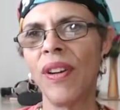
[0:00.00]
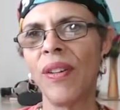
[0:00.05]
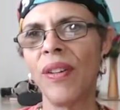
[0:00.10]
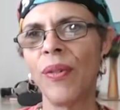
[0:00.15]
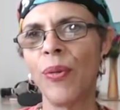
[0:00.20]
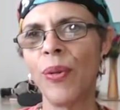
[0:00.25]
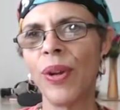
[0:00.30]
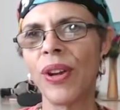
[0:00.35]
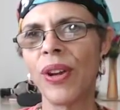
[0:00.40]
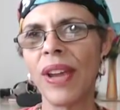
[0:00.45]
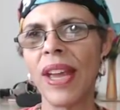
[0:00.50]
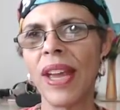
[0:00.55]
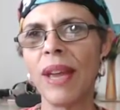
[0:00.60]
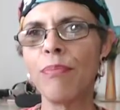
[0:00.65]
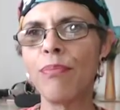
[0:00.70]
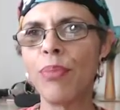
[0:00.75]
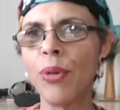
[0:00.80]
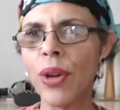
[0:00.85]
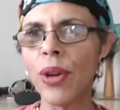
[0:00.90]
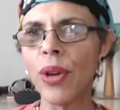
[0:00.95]
We
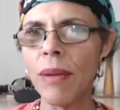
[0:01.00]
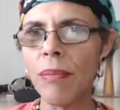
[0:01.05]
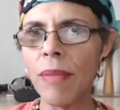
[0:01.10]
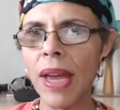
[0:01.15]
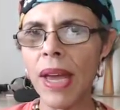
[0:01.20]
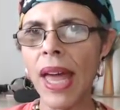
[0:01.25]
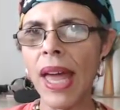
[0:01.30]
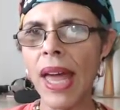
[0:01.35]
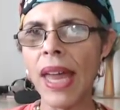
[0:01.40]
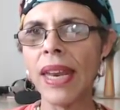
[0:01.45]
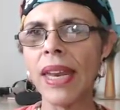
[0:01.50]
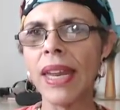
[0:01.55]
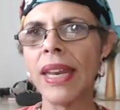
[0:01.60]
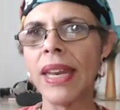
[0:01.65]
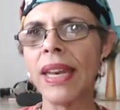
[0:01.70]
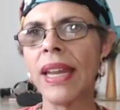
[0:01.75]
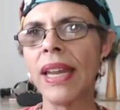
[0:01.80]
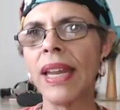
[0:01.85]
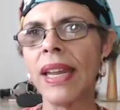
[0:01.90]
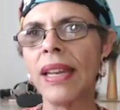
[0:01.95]
create boogeymen
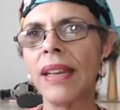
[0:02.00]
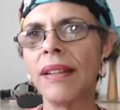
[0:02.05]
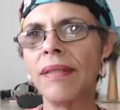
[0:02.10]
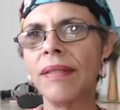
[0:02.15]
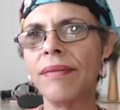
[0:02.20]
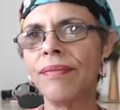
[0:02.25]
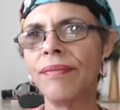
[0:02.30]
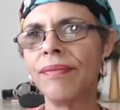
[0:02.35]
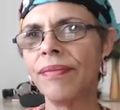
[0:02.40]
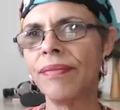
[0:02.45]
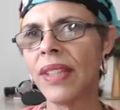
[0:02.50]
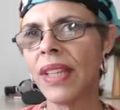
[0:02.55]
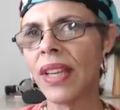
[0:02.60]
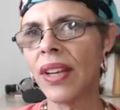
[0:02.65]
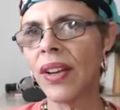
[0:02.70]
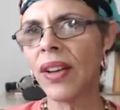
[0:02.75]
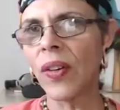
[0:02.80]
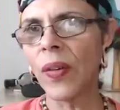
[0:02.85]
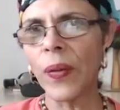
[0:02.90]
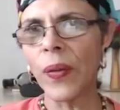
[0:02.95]

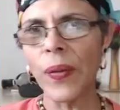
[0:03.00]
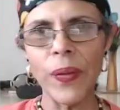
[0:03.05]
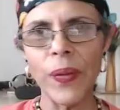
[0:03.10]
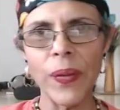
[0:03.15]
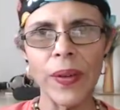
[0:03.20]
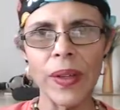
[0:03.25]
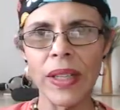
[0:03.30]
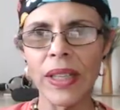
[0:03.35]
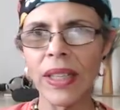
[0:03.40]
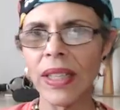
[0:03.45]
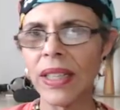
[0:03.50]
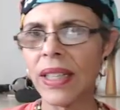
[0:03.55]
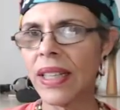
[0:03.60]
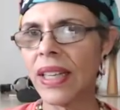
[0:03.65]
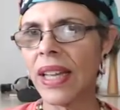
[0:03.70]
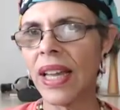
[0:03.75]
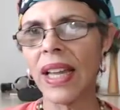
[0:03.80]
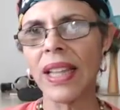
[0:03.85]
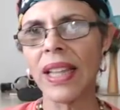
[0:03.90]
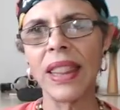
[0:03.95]
and
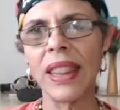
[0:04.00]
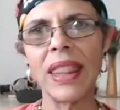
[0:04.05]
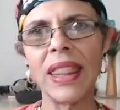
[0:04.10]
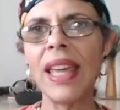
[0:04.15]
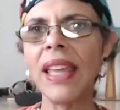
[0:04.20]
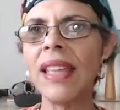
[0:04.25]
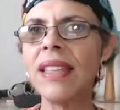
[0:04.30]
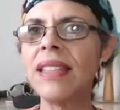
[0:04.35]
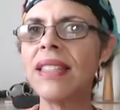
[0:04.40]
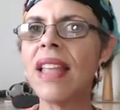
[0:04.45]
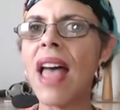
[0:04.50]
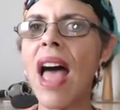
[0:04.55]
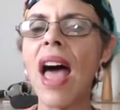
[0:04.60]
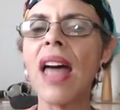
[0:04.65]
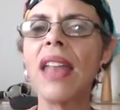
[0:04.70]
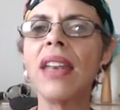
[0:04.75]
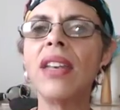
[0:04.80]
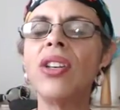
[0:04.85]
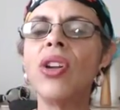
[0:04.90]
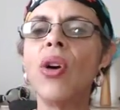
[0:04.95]
things
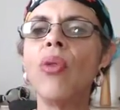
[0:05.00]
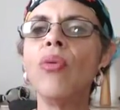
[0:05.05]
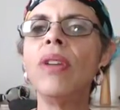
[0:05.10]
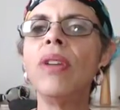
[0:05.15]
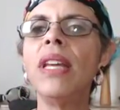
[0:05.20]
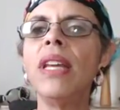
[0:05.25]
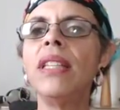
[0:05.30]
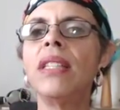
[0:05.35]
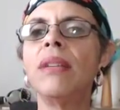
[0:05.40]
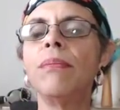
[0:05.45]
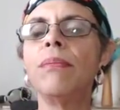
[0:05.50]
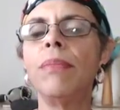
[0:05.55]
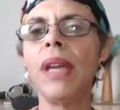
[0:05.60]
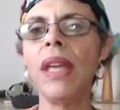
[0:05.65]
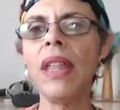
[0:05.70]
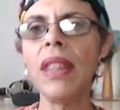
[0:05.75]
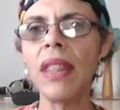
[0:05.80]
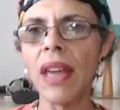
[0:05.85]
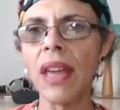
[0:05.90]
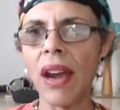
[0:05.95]
that don't need to
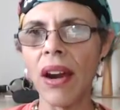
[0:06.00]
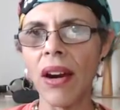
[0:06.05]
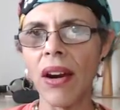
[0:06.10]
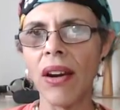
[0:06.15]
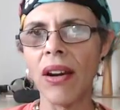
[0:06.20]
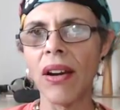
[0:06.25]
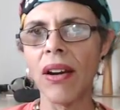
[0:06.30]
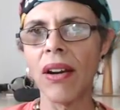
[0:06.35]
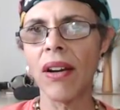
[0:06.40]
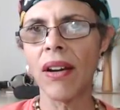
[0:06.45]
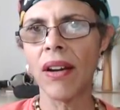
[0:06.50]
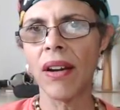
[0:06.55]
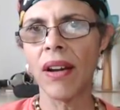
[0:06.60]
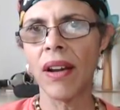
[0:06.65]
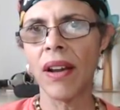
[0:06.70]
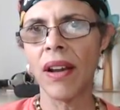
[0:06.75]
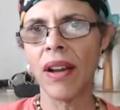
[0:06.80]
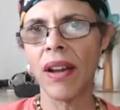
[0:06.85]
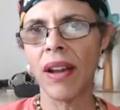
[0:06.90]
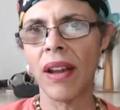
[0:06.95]
be there.
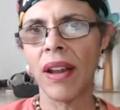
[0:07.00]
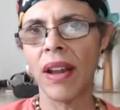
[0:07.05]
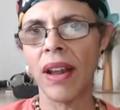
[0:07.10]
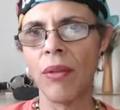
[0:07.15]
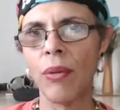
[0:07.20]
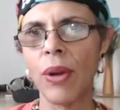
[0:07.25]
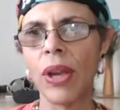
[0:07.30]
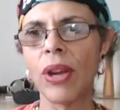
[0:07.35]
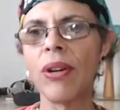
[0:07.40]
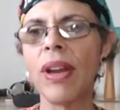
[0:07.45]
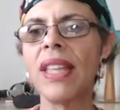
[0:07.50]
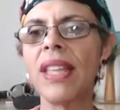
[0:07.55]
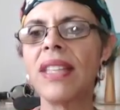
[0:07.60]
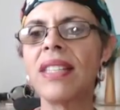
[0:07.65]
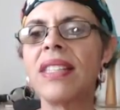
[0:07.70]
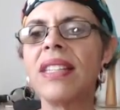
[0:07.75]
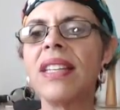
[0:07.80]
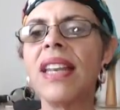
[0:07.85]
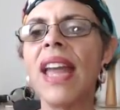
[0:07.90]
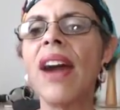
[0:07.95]
We create
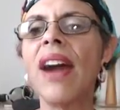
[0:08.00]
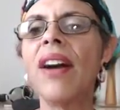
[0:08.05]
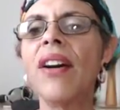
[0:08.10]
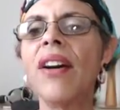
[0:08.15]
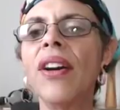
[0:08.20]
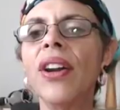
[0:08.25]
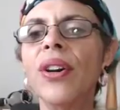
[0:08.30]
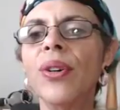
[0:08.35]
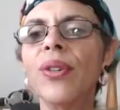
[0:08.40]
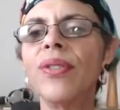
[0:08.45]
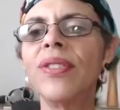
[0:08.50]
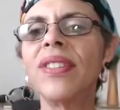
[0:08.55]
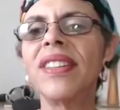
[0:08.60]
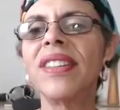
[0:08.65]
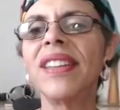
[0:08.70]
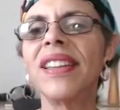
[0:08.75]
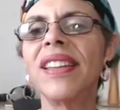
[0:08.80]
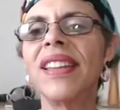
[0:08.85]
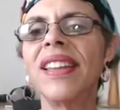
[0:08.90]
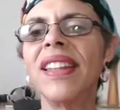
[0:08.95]
scenarios
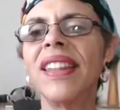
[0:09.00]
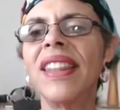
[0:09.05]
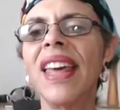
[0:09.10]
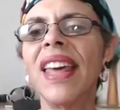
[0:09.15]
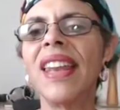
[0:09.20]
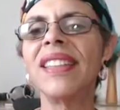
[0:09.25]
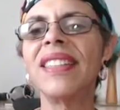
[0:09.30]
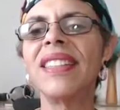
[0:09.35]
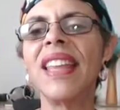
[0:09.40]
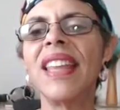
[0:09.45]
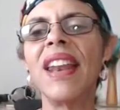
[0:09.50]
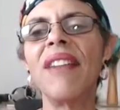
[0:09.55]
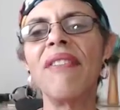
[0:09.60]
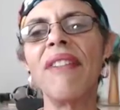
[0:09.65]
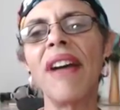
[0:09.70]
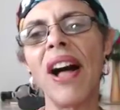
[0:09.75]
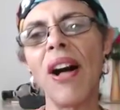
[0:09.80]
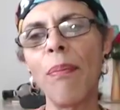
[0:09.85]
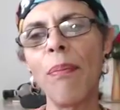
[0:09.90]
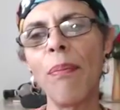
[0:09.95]
that instead of
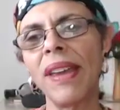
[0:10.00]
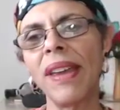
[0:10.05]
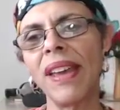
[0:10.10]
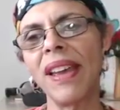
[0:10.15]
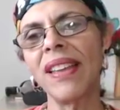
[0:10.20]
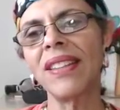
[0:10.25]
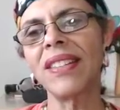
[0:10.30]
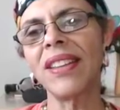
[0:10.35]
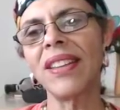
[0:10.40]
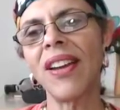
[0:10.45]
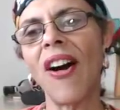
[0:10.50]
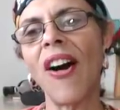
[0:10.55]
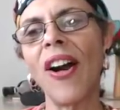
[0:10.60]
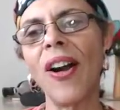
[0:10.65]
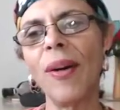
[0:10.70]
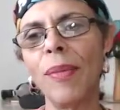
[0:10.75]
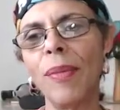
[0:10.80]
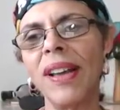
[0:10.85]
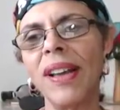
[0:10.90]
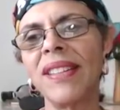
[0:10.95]
helping us,
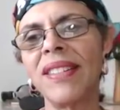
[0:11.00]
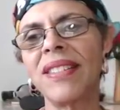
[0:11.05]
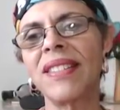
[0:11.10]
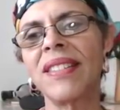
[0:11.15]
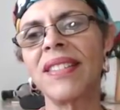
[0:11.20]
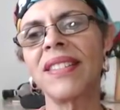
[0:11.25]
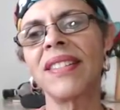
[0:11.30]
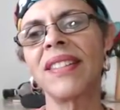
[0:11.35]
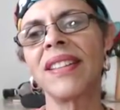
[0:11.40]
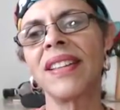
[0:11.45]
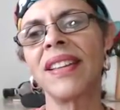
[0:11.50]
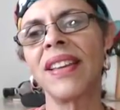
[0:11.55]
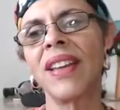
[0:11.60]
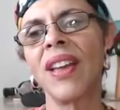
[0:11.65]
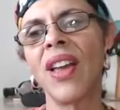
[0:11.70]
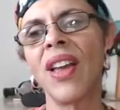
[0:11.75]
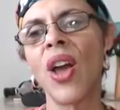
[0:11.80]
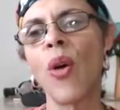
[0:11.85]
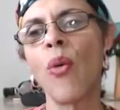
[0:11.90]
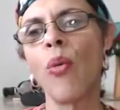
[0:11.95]
harm us.
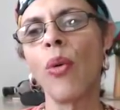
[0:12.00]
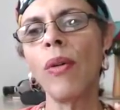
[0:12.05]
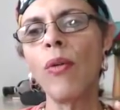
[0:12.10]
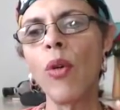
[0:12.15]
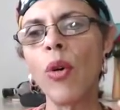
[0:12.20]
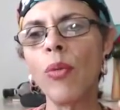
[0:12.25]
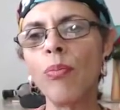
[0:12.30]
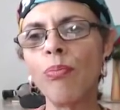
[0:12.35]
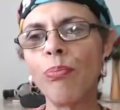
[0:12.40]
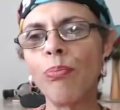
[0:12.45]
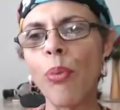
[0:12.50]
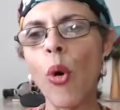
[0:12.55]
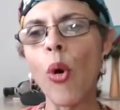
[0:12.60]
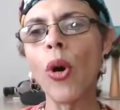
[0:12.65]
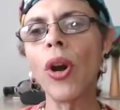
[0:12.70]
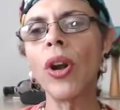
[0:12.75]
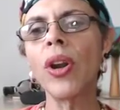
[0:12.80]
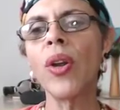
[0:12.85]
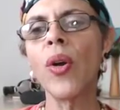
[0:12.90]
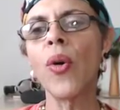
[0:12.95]
We were
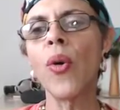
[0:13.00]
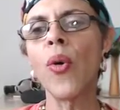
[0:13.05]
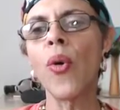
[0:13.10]
born